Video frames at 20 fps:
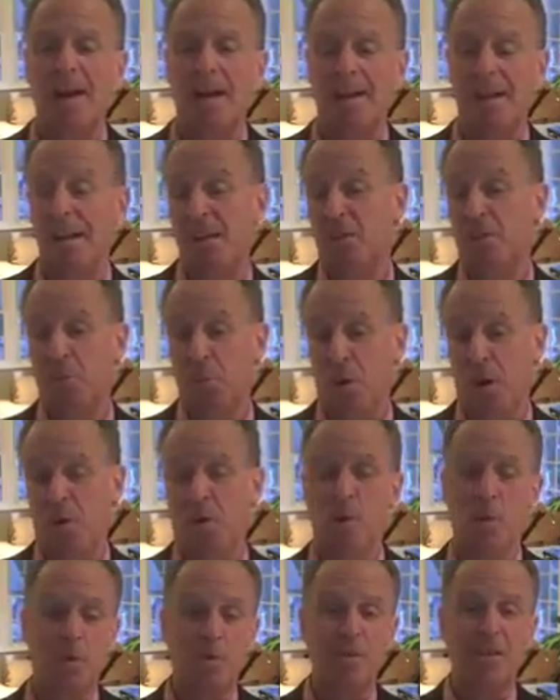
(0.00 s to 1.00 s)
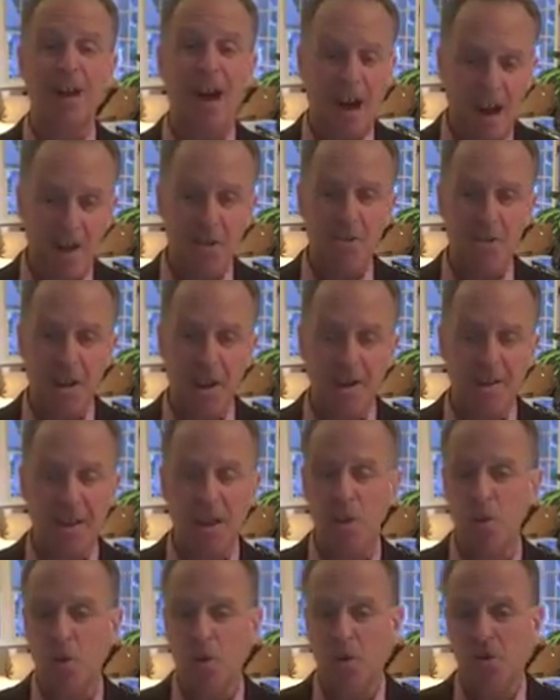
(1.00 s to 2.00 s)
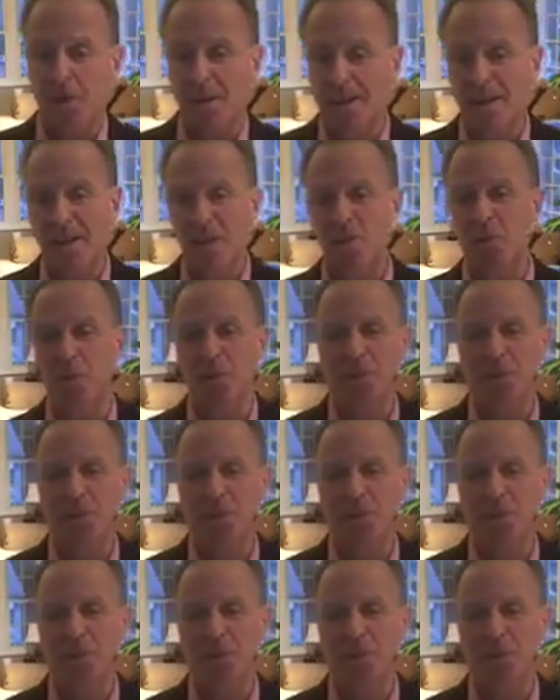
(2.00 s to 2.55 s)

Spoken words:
And guess what? When you're in contract and you're trying to get your